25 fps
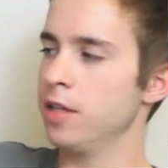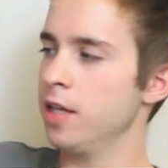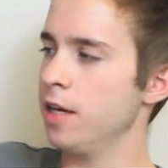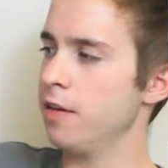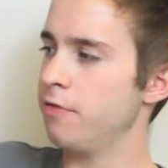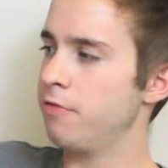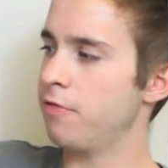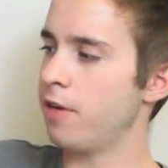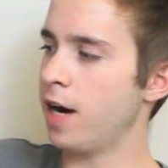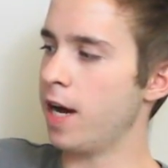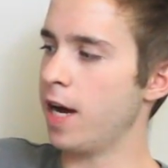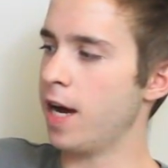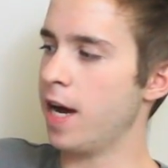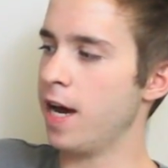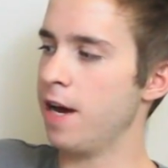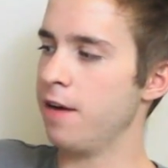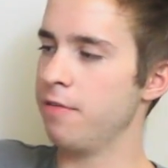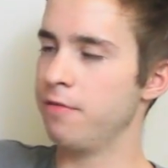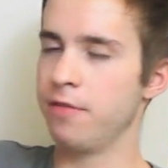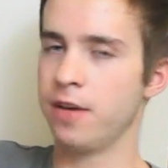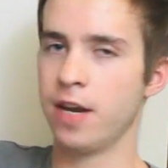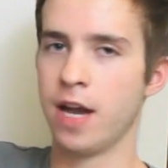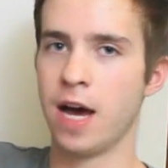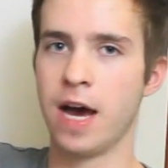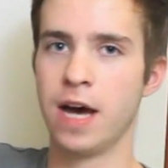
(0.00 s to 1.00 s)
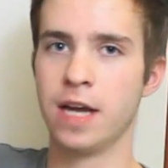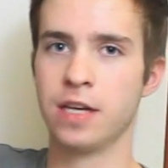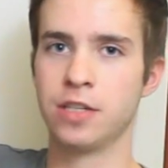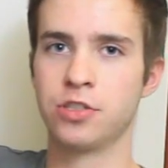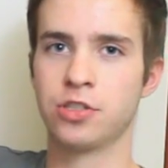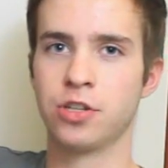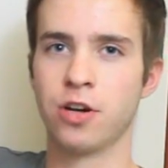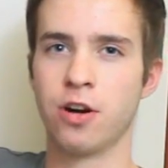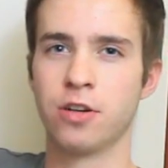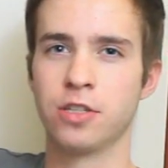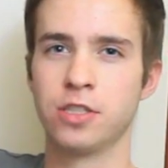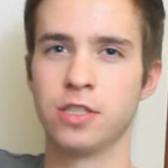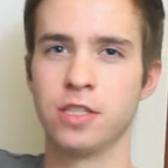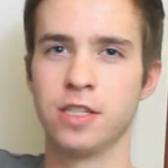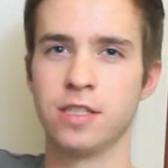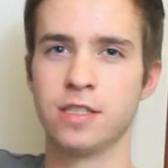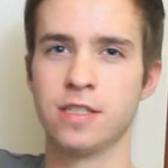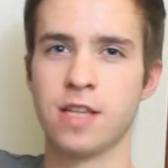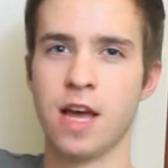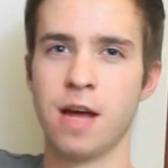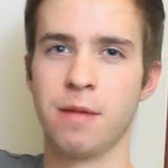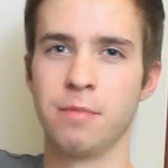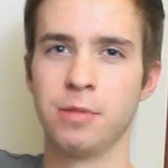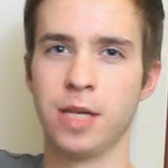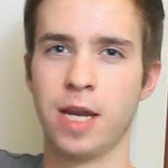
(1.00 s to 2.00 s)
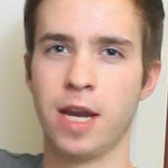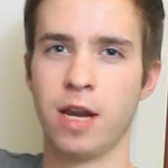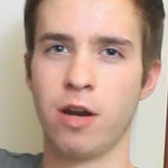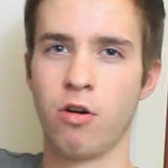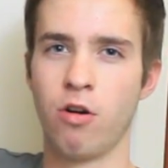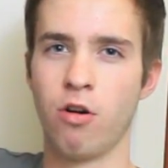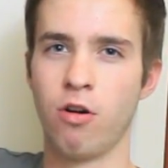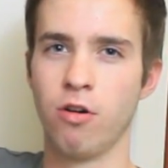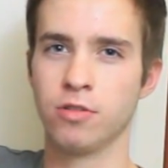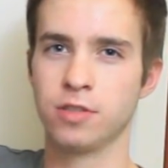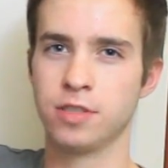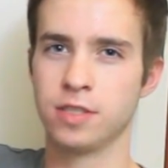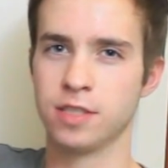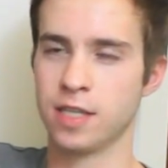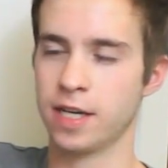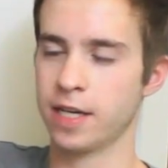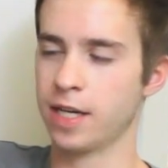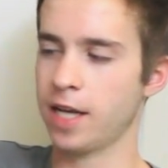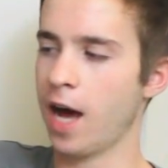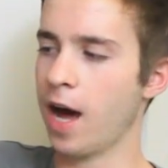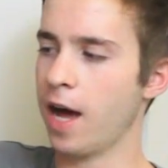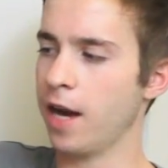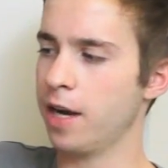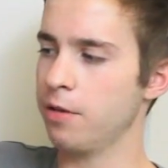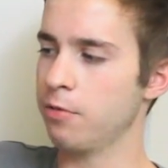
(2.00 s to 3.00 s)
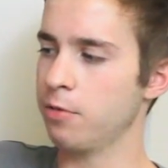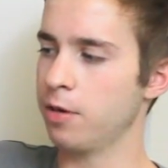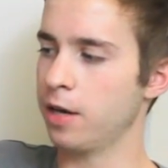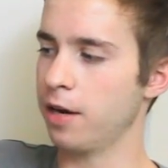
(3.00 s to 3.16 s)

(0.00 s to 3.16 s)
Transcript: life, I have not charged this tablet at all since I got it.